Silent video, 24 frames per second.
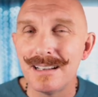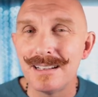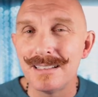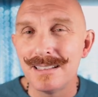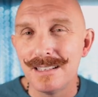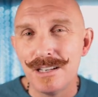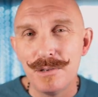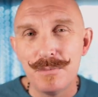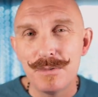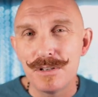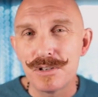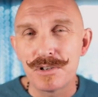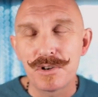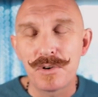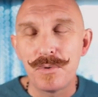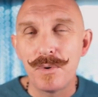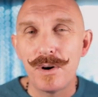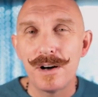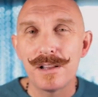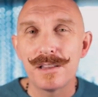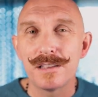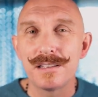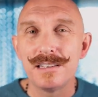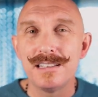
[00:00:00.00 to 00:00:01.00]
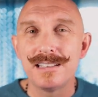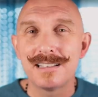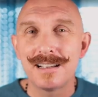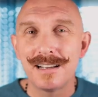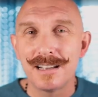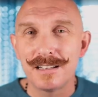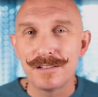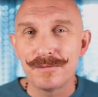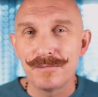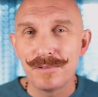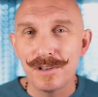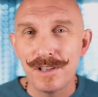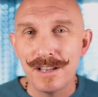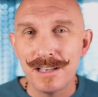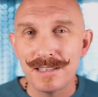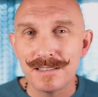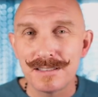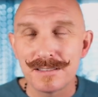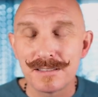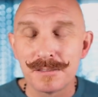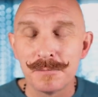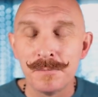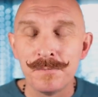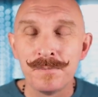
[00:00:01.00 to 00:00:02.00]
on image quality kind of
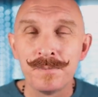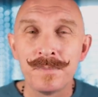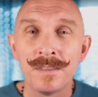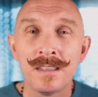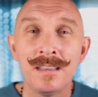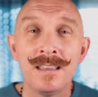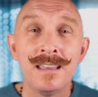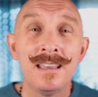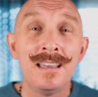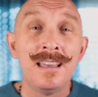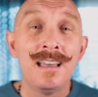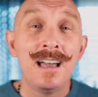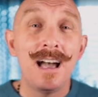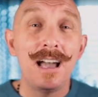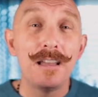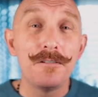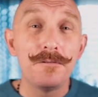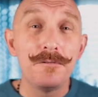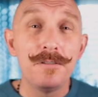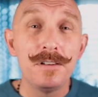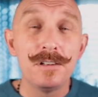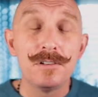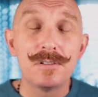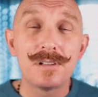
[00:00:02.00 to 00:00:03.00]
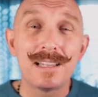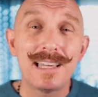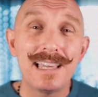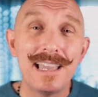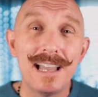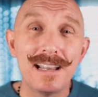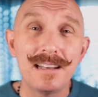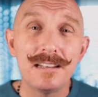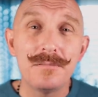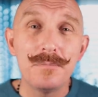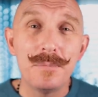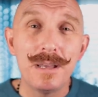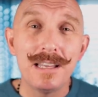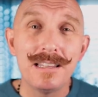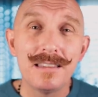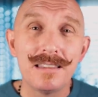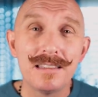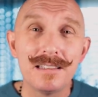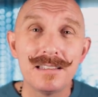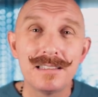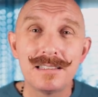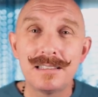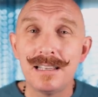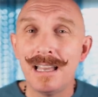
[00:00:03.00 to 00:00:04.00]
lens. I feel Canon
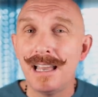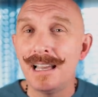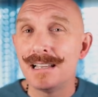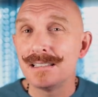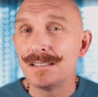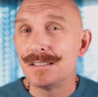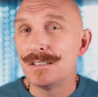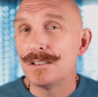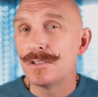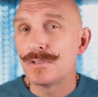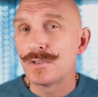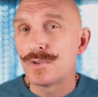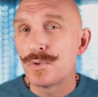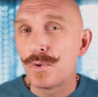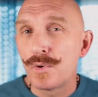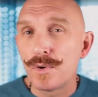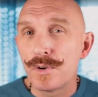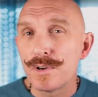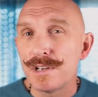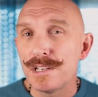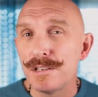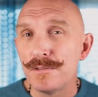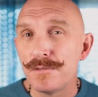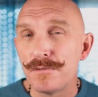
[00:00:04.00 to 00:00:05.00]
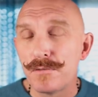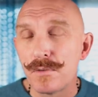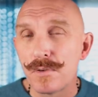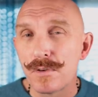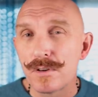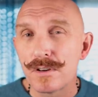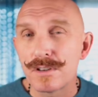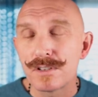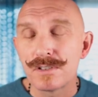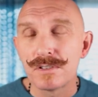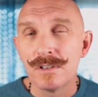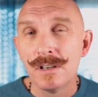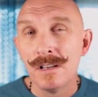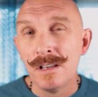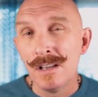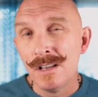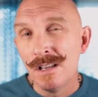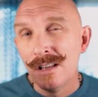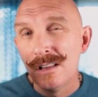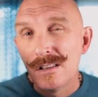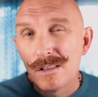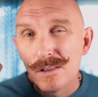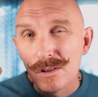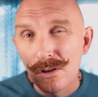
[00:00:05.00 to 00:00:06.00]
made this as their tour de force.
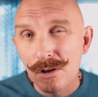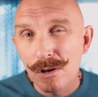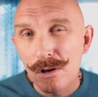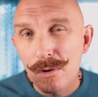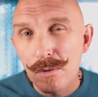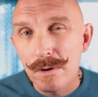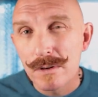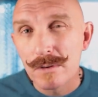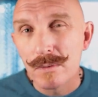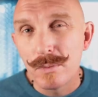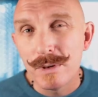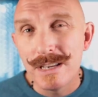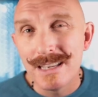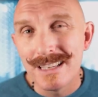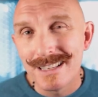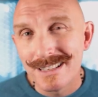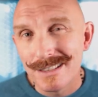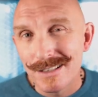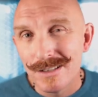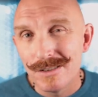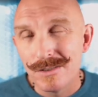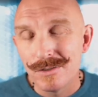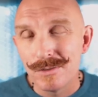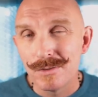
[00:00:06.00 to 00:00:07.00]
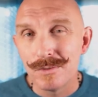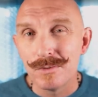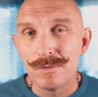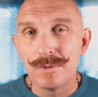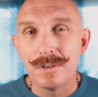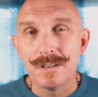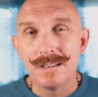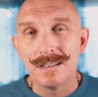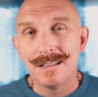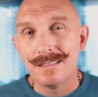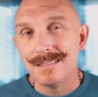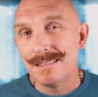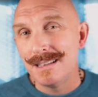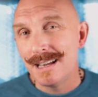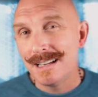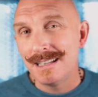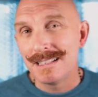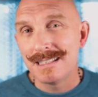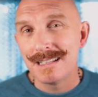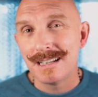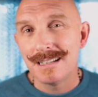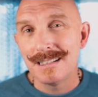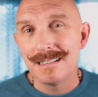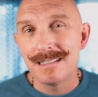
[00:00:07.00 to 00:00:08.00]
Look what we can do,
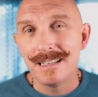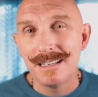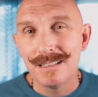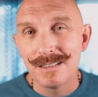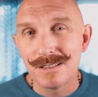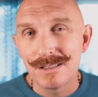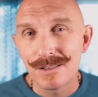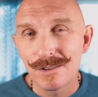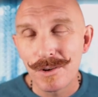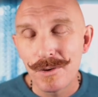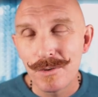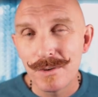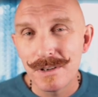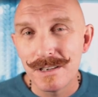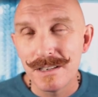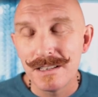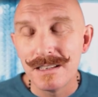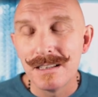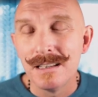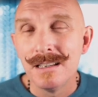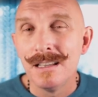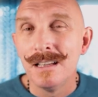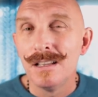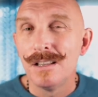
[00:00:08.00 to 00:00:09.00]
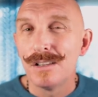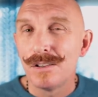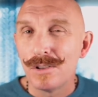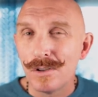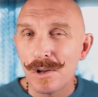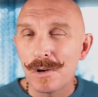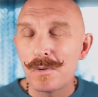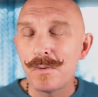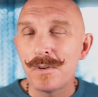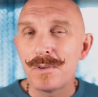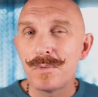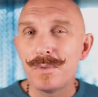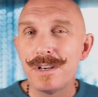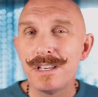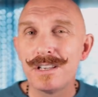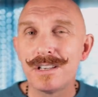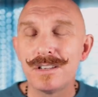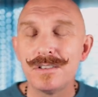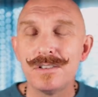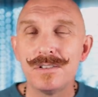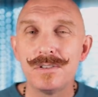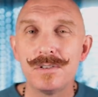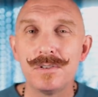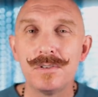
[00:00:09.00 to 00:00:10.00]
Nikon and Sony. Look what we
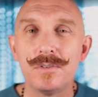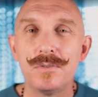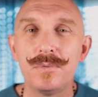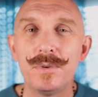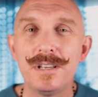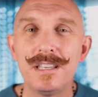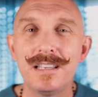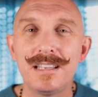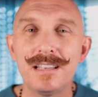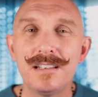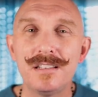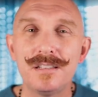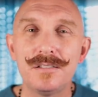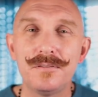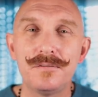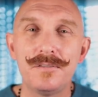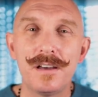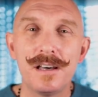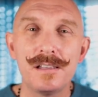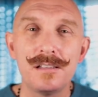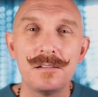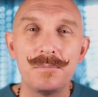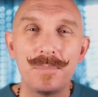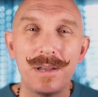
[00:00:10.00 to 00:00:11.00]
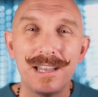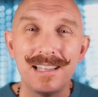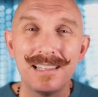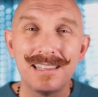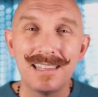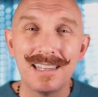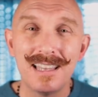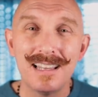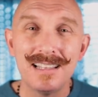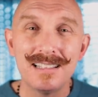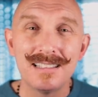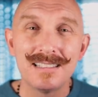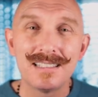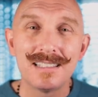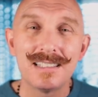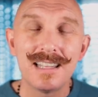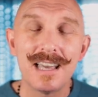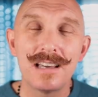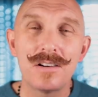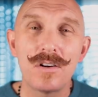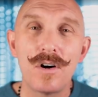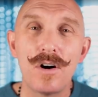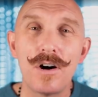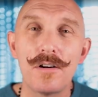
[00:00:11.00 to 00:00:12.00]
can do. We can develop a lens
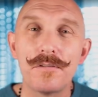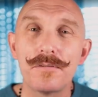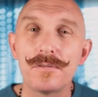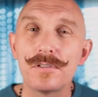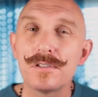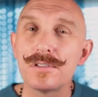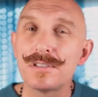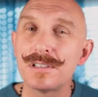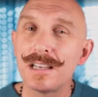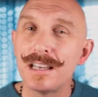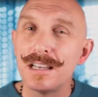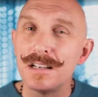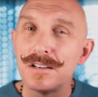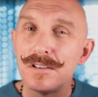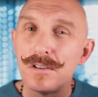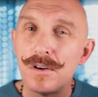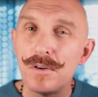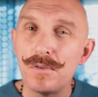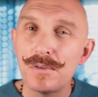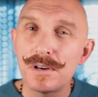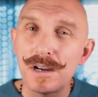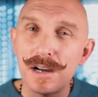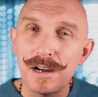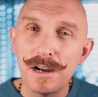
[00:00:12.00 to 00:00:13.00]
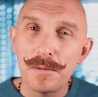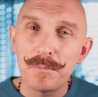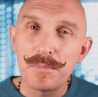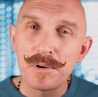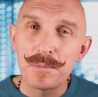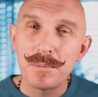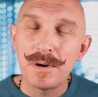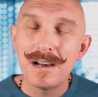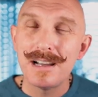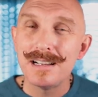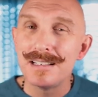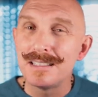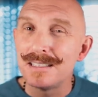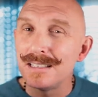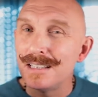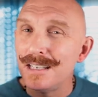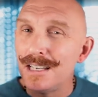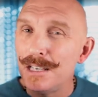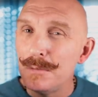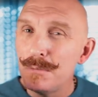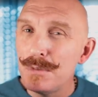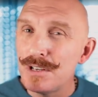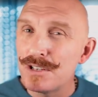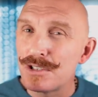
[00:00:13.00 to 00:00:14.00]
that offers a no compromise
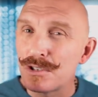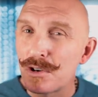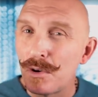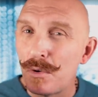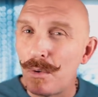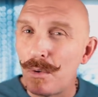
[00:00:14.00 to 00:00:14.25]
image